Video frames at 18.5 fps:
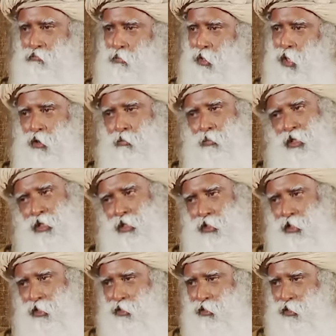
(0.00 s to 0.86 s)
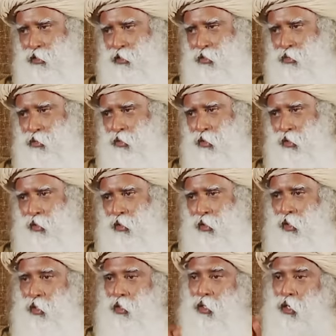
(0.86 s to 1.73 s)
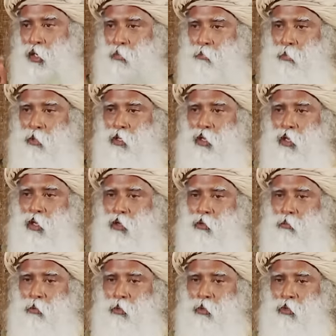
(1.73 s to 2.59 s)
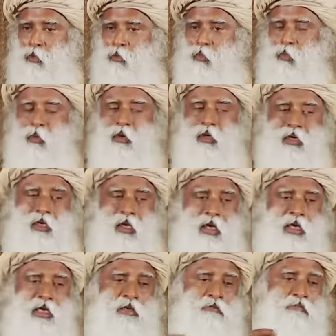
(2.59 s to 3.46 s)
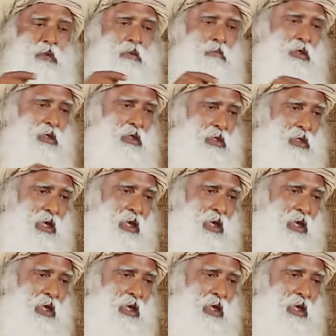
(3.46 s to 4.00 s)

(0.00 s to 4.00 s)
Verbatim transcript: how many things it's doing, depending upon what kind of memory it